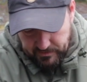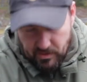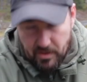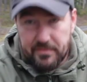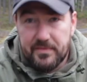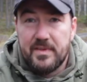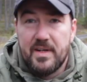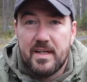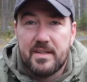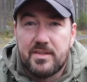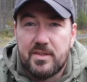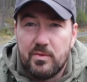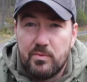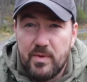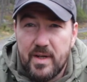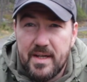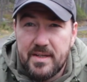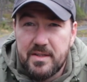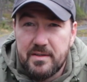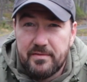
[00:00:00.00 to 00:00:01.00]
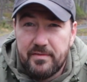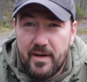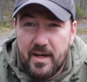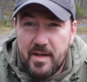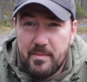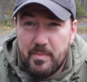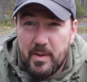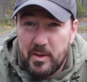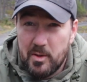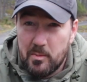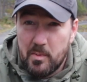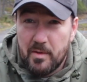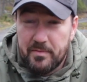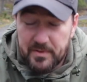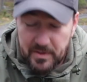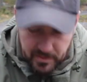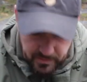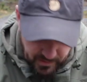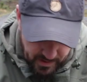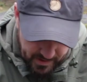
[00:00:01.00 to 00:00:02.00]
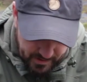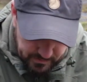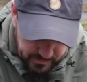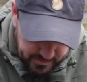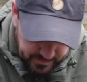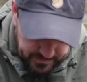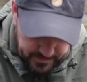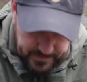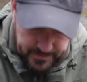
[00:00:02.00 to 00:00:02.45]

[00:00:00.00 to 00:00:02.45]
often asked to raise your fire pit up off the ground.